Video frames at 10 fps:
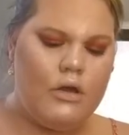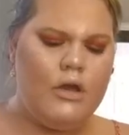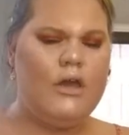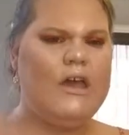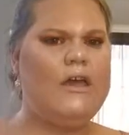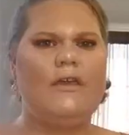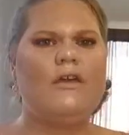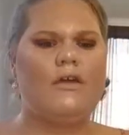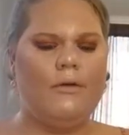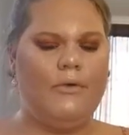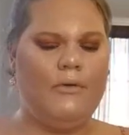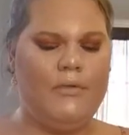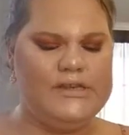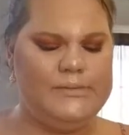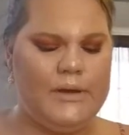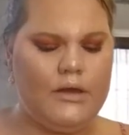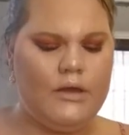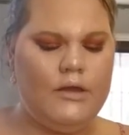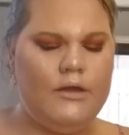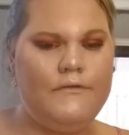If you've messed up on your
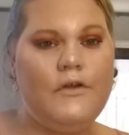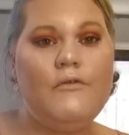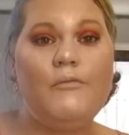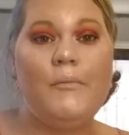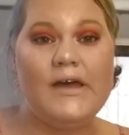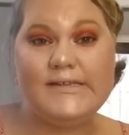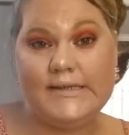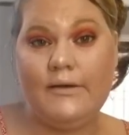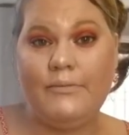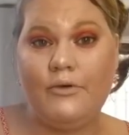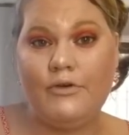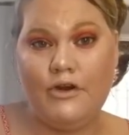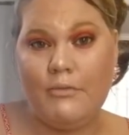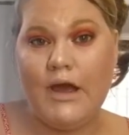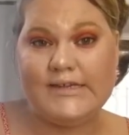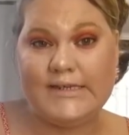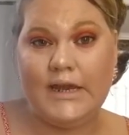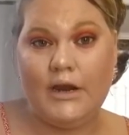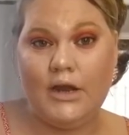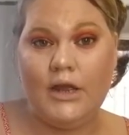mascara and you get like a big
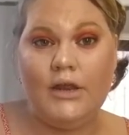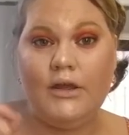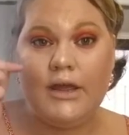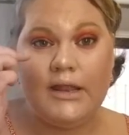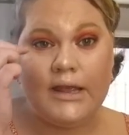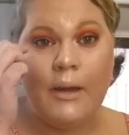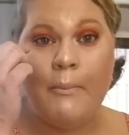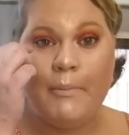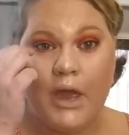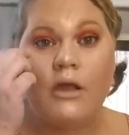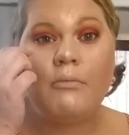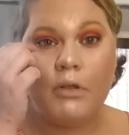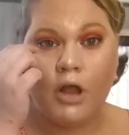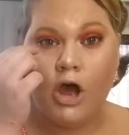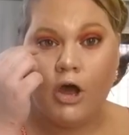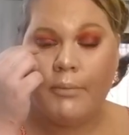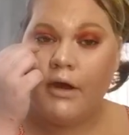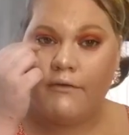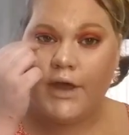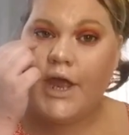blob of it, like down here or
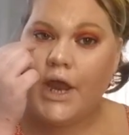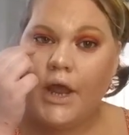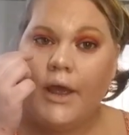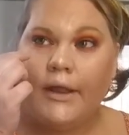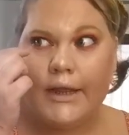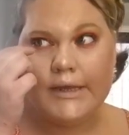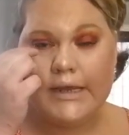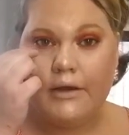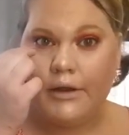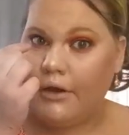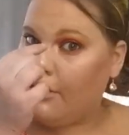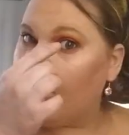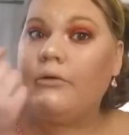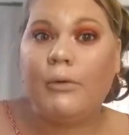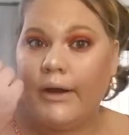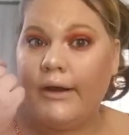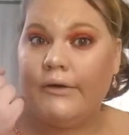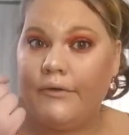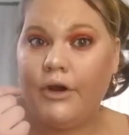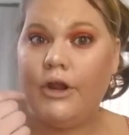wherever you get it on, wait
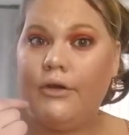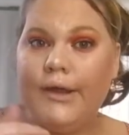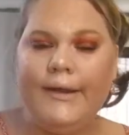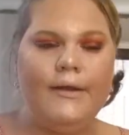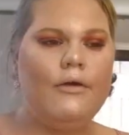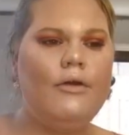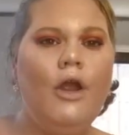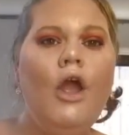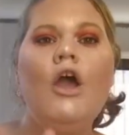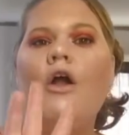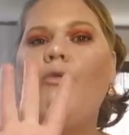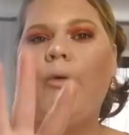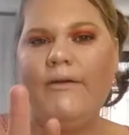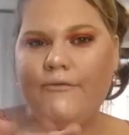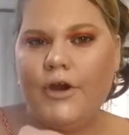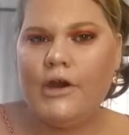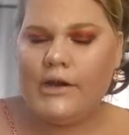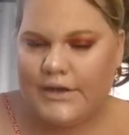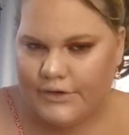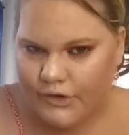for it to dry, then take
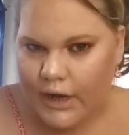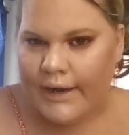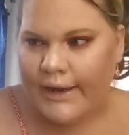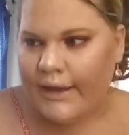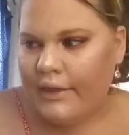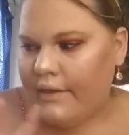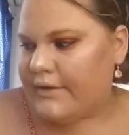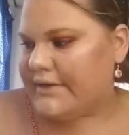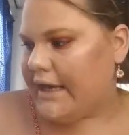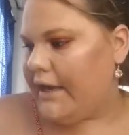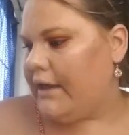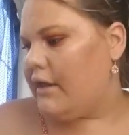your spoolie